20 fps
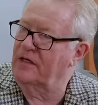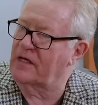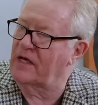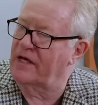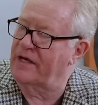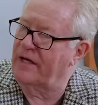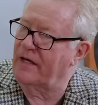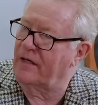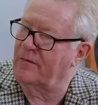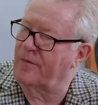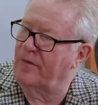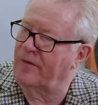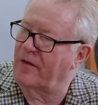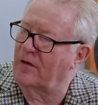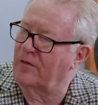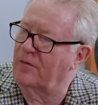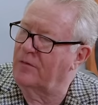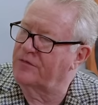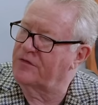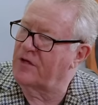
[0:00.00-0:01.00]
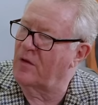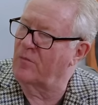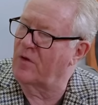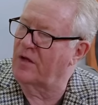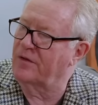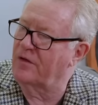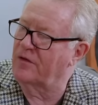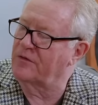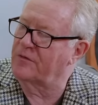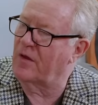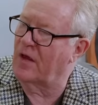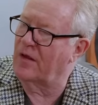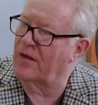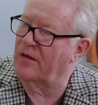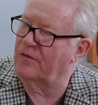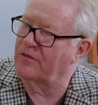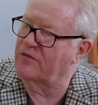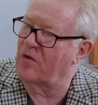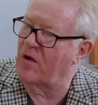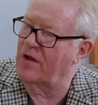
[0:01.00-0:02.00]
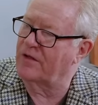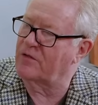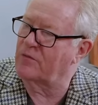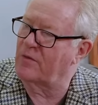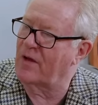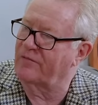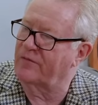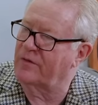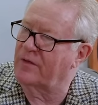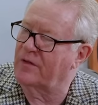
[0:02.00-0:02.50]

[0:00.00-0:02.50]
clinic, though? Someone had tried to have.